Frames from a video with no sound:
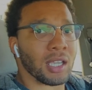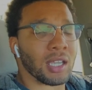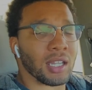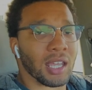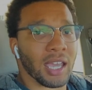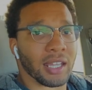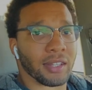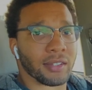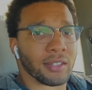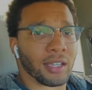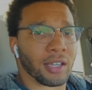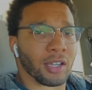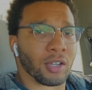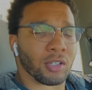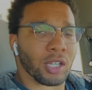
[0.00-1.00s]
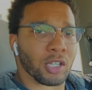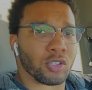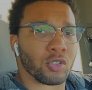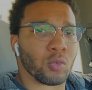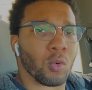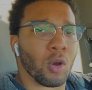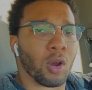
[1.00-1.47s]
that, uh, that
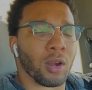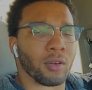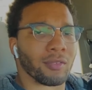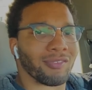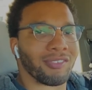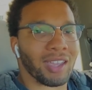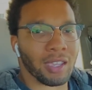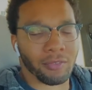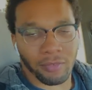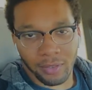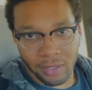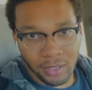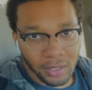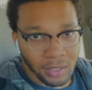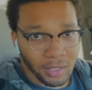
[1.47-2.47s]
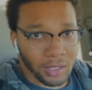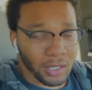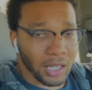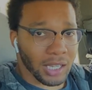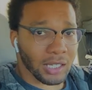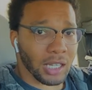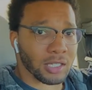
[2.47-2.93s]
you are favored
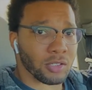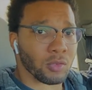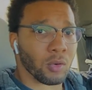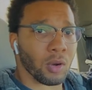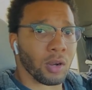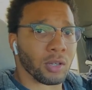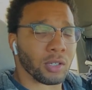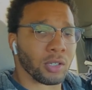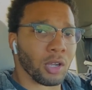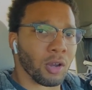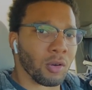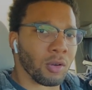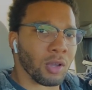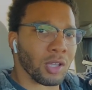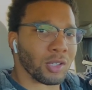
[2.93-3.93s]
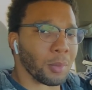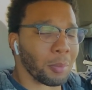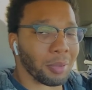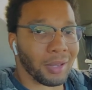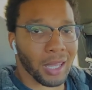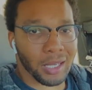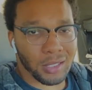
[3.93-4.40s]
and that you are, you know, you're
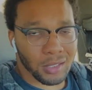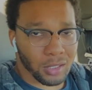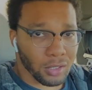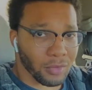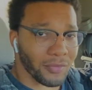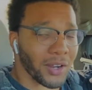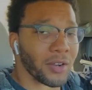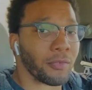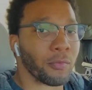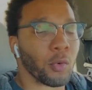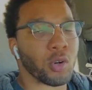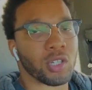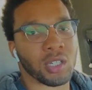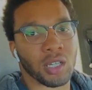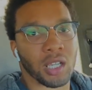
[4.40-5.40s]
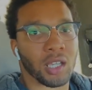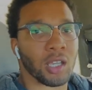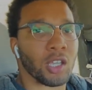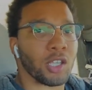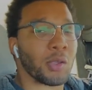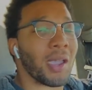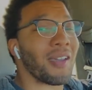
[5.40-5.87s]
blessed. You're very fortunate.
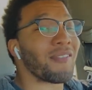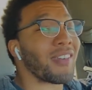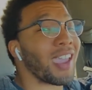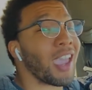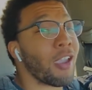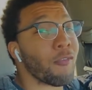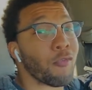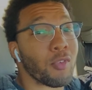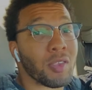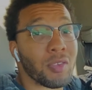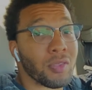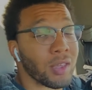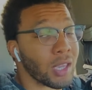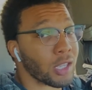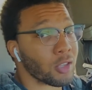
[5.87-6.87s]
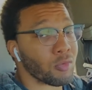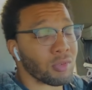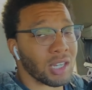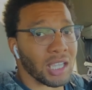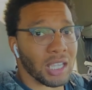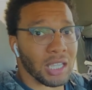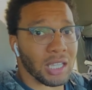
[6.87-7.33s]
You have everything you
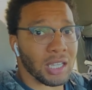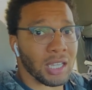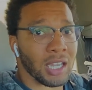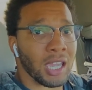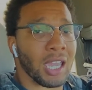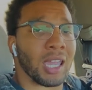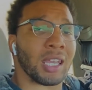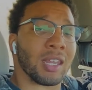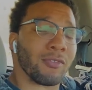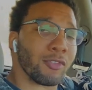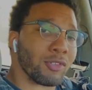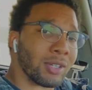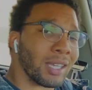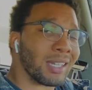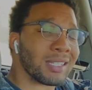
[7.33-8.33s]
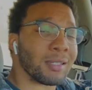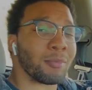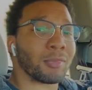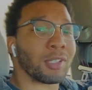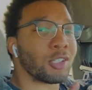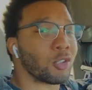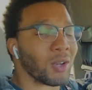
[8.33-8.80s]
need. And if you need
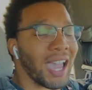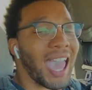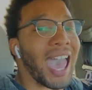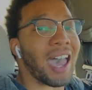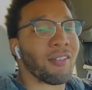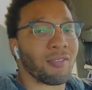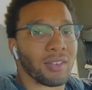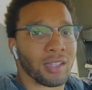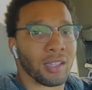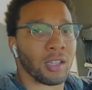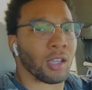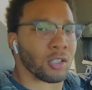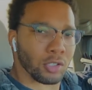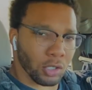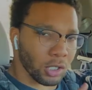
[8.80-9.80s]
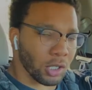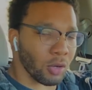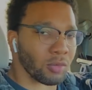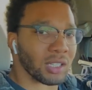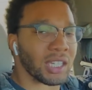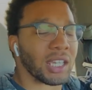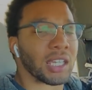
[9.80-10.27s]
something, you'll have it. So you
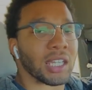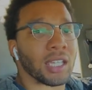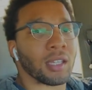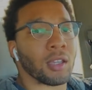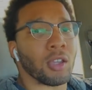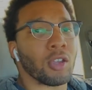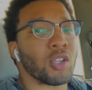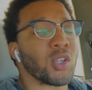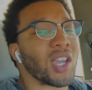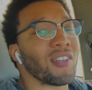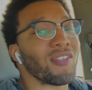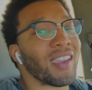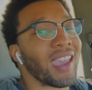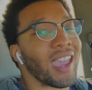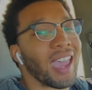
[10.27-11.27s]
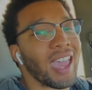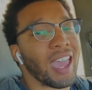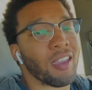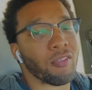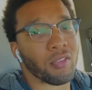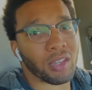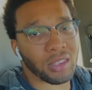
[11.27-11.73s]
don't need it. You have
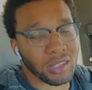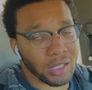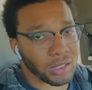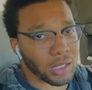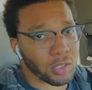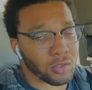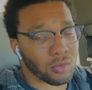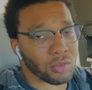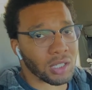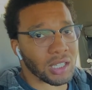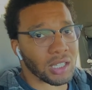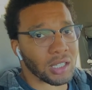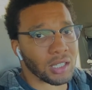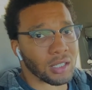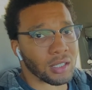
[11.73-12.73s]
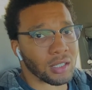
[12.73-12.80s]
everything that you need.